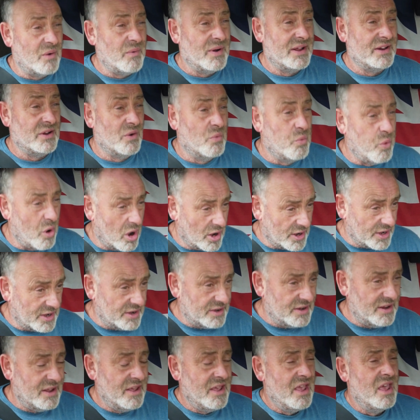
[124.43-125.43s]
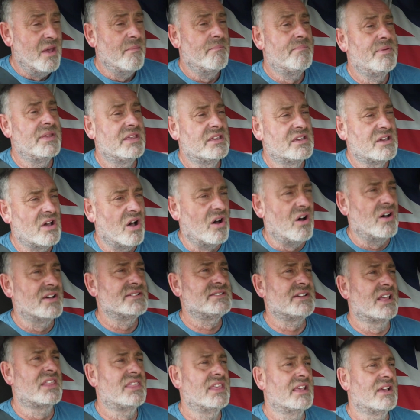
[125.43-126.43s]
I went to Wotton
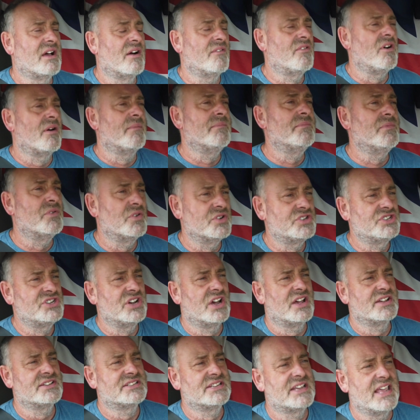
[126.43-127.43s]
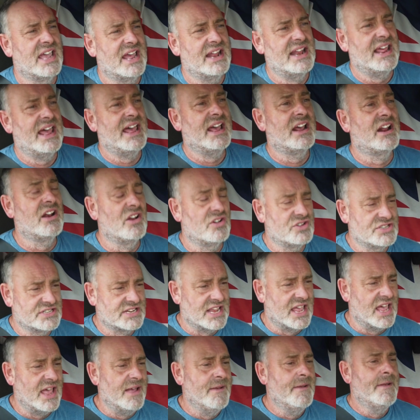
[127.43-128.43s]
because I think I've got more chance of getting out of
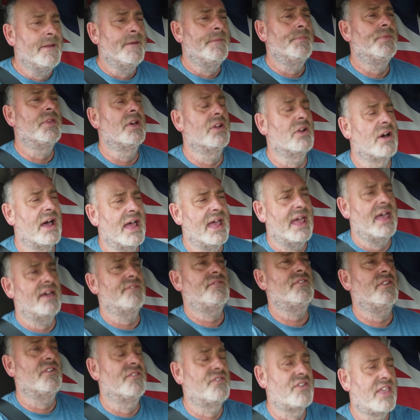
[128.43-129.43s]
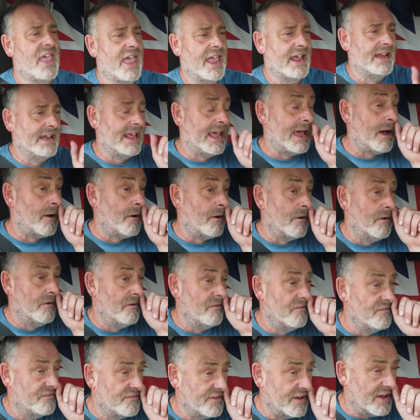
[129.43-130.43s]
Gloucester than I have of getting out
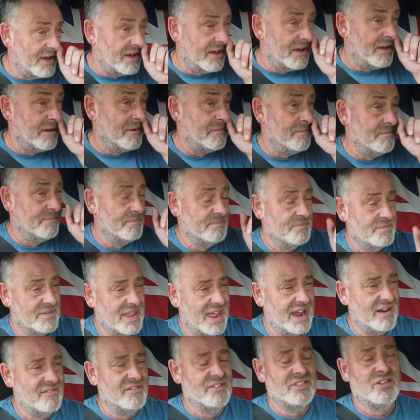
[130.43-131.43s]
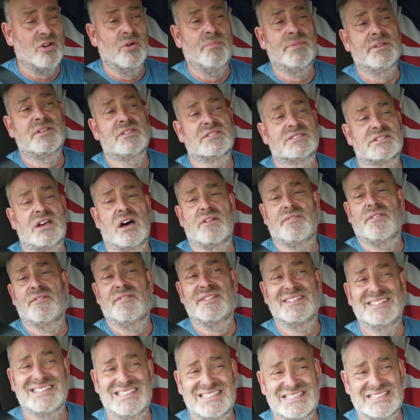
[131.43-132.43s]
of um, Arundel because I've
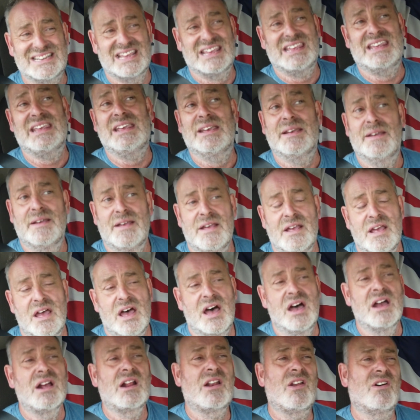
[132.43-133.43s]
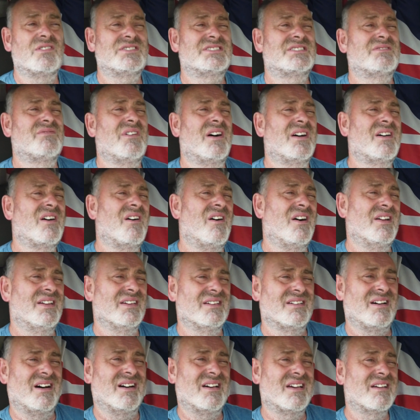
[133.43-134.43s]
got And Gloucester, I
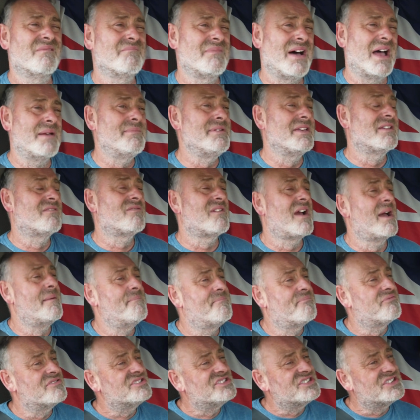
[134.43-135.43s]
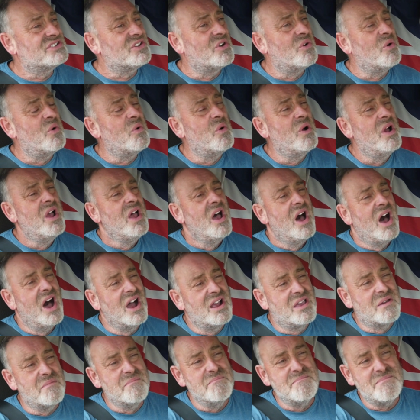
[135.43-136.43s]
kind of I can maybe grab Bristol.
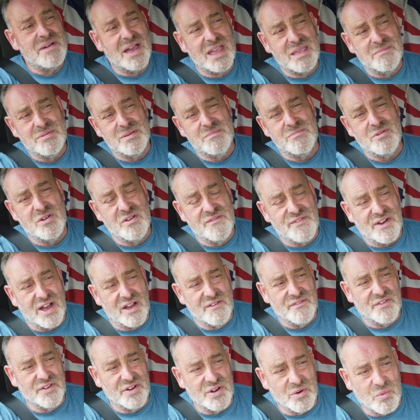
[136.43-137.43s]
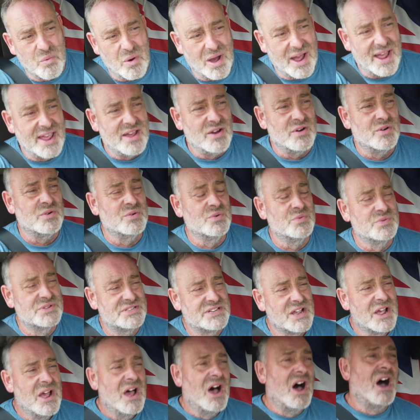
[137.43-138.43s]
I can maybe move over to
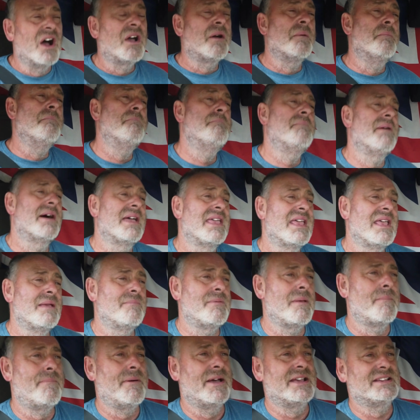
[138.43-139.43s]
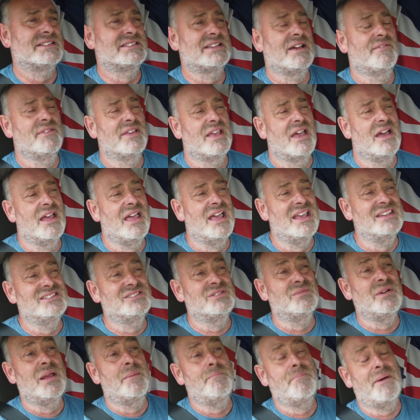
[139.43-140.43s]
Wales. I can maybe pick something and
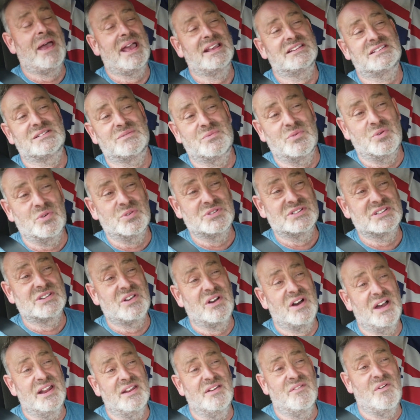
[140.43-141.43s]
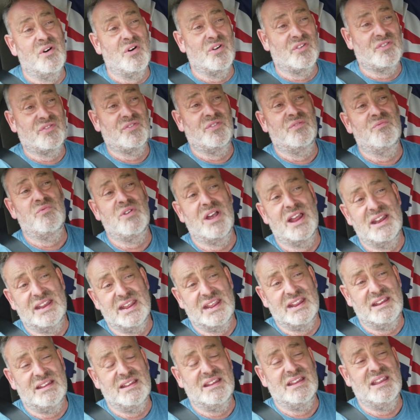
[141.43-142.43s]
actually head back towards kind of Oxford,
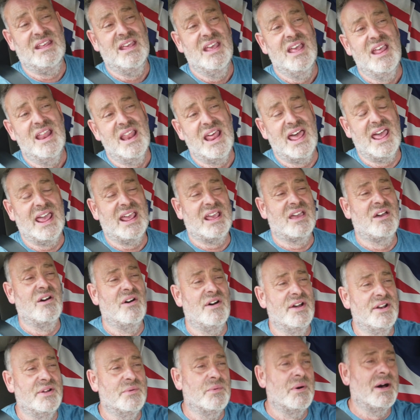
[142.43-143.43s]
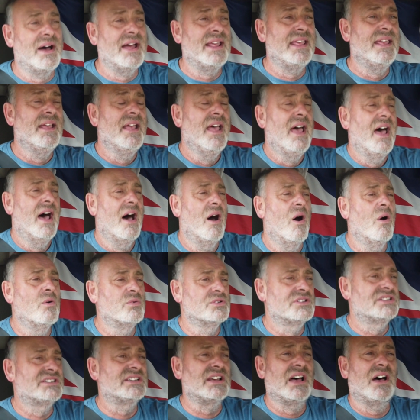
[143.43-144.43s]
Reading, that kind of way.
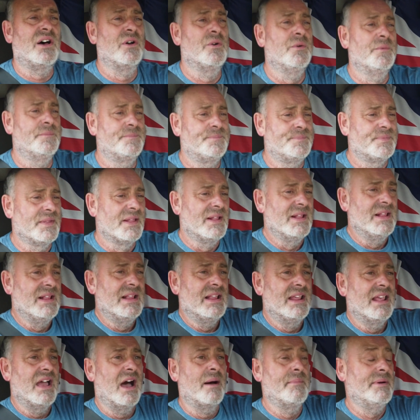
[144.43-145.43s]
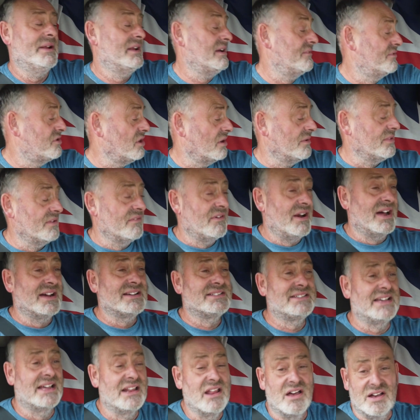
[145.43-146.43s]
Also, I mean, I've got the
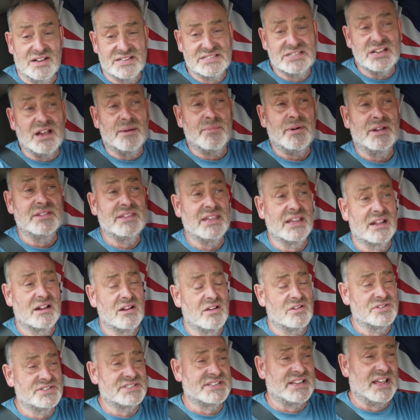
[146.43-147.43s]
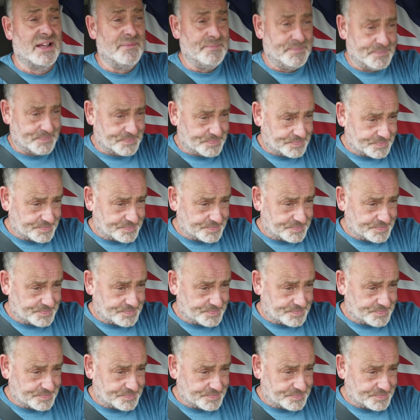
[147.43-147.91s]
rucksack. Last time I did Gloucester.